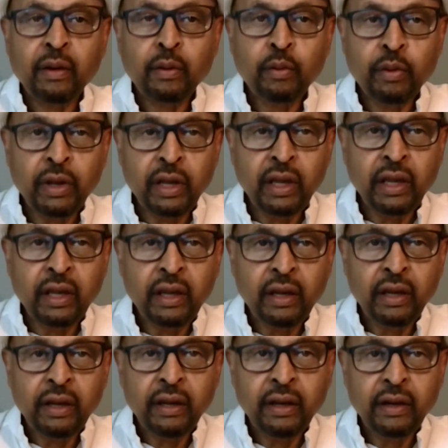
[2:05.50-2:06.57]

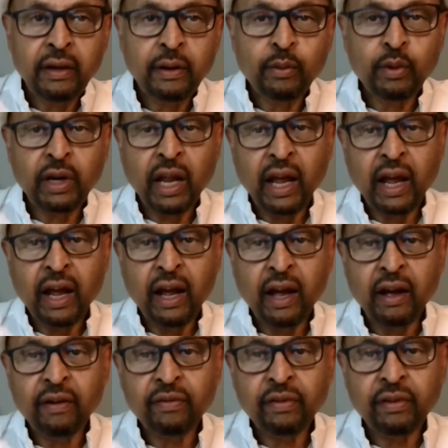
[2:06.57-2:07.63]
we would
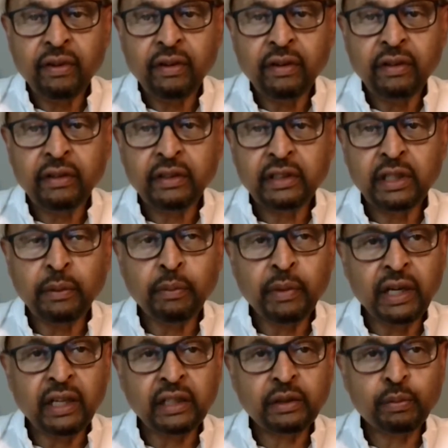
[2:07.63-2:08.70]
have
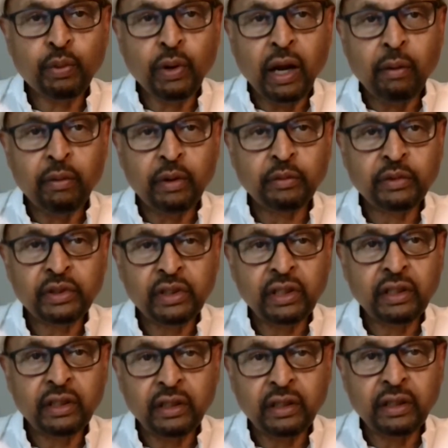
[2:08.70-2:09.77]
tremendous problems
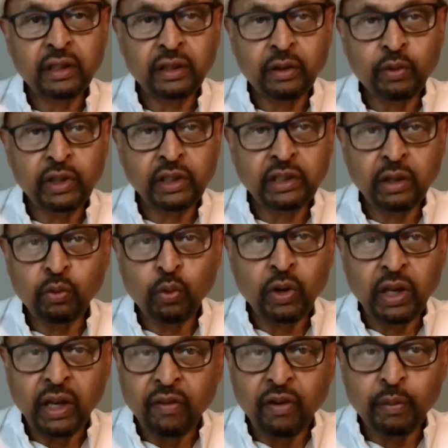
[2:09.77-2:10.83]
in the region. We'll
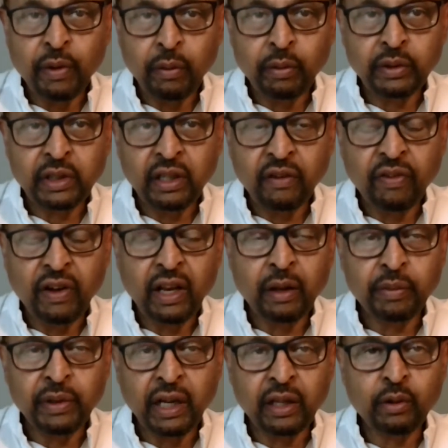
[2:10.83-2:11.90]
never be able to develop.
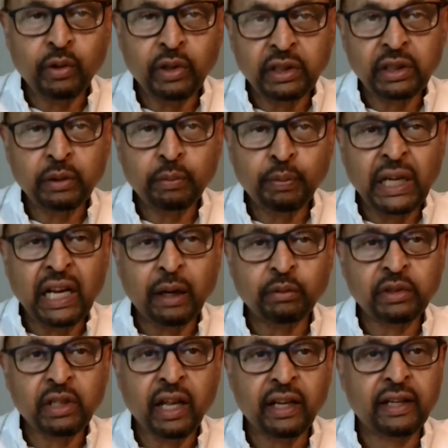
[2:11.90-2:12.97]
In other words, it
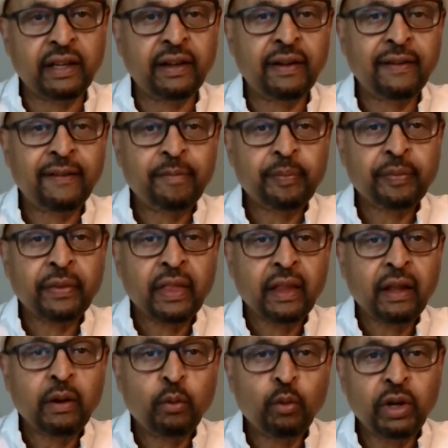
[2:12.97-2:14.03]
becomes like
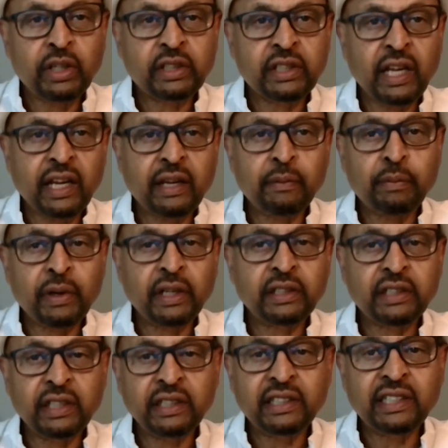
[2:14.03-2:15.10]
what is taking
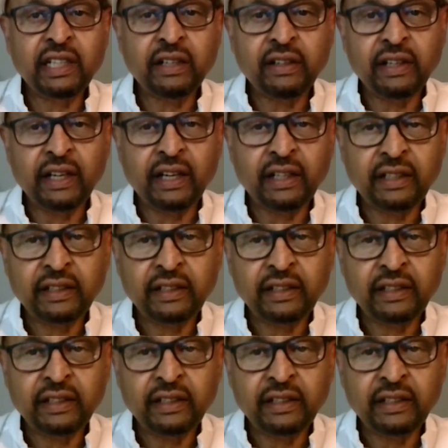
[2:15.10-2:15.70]
place in Syria.